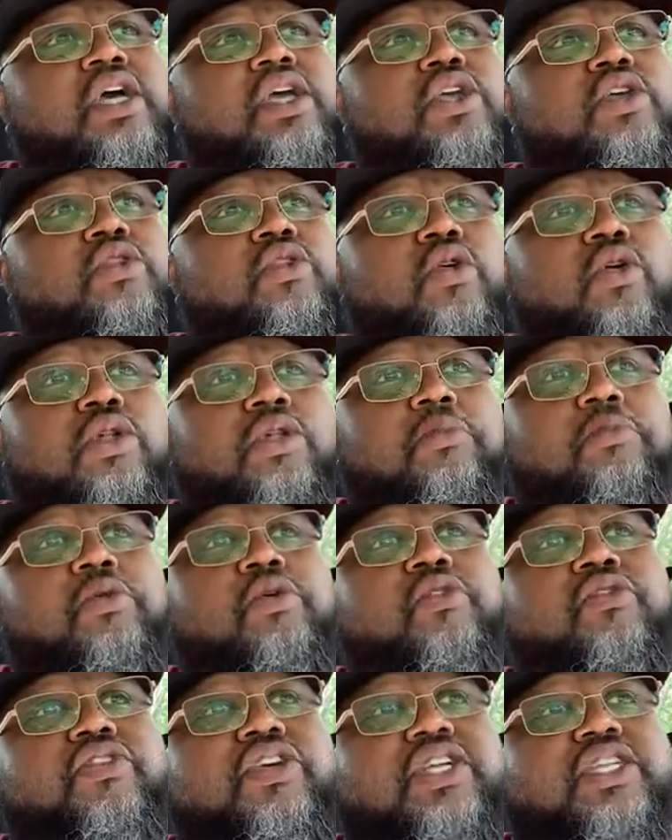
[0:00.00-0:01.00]
in the
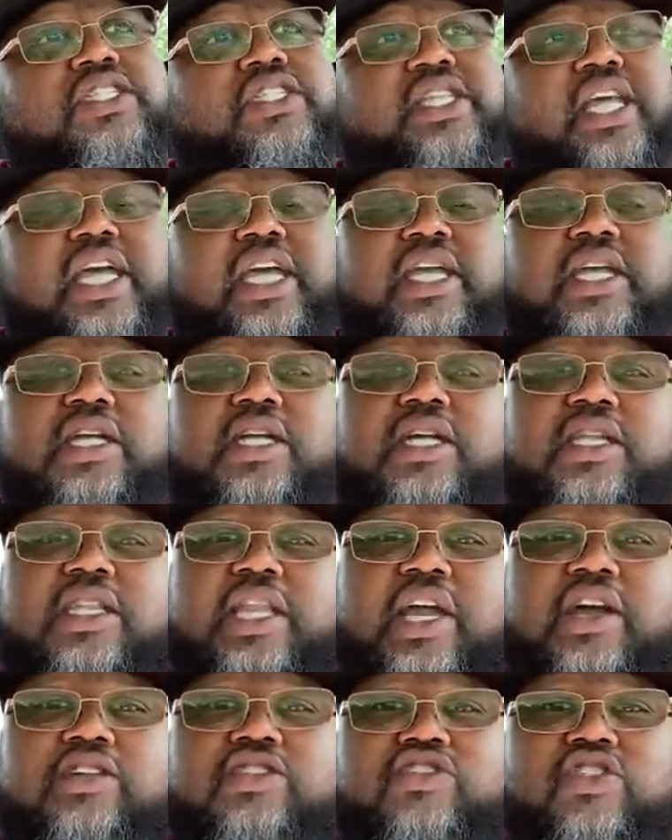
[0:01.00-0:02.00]
movies they
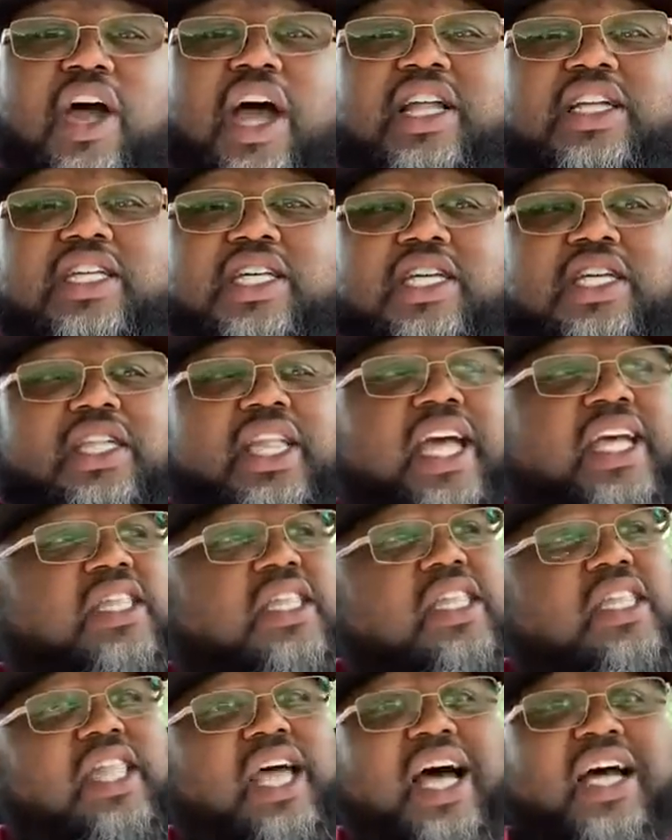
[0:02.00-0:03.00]
are trying to connect
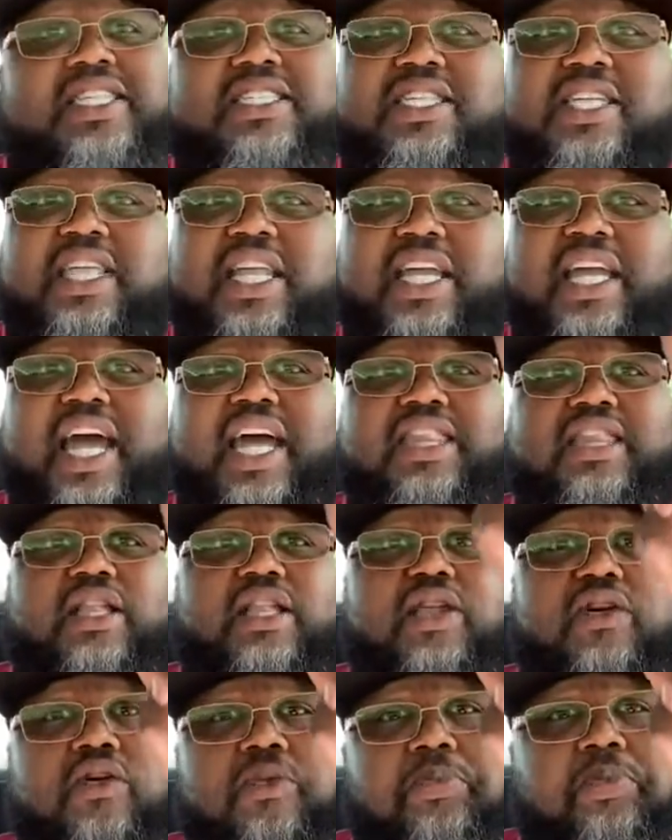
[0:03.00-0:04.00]
the dots, and they got the
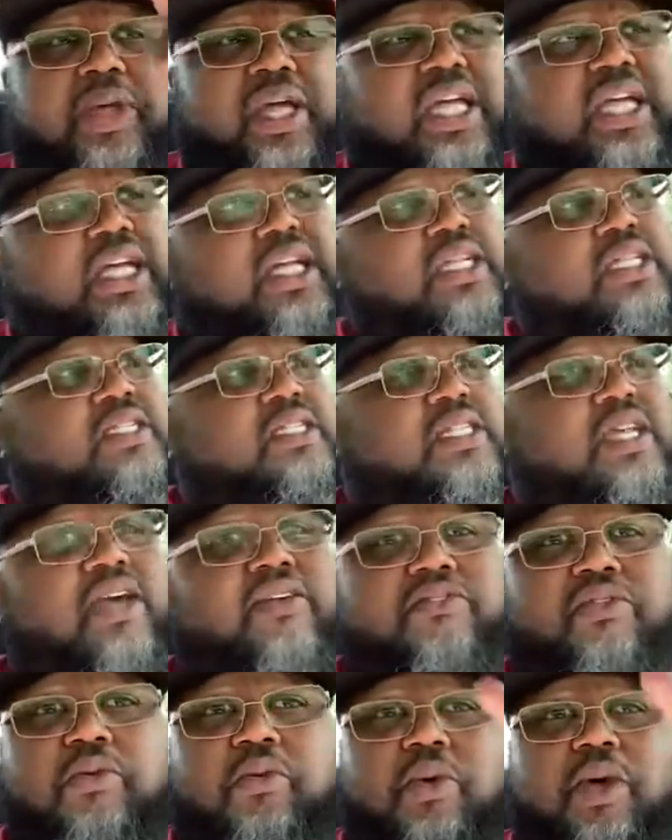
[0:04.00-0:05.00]
little pins
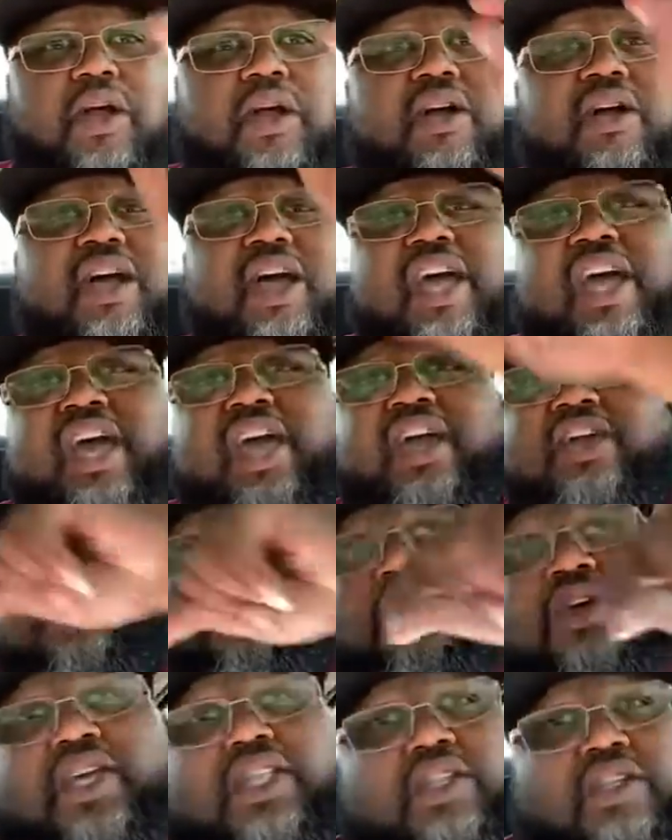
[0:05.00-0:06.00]
everywhere, and
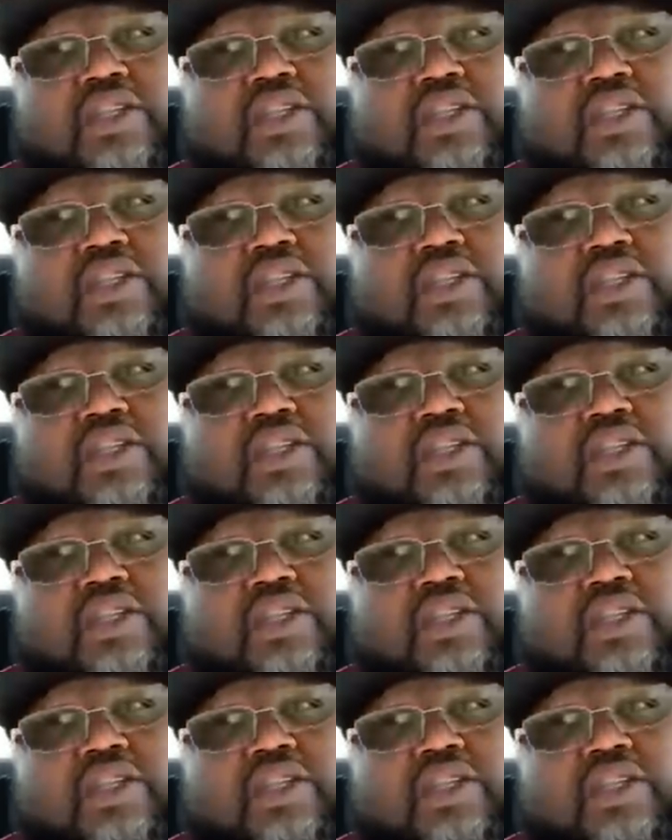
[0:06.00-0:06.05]
you get the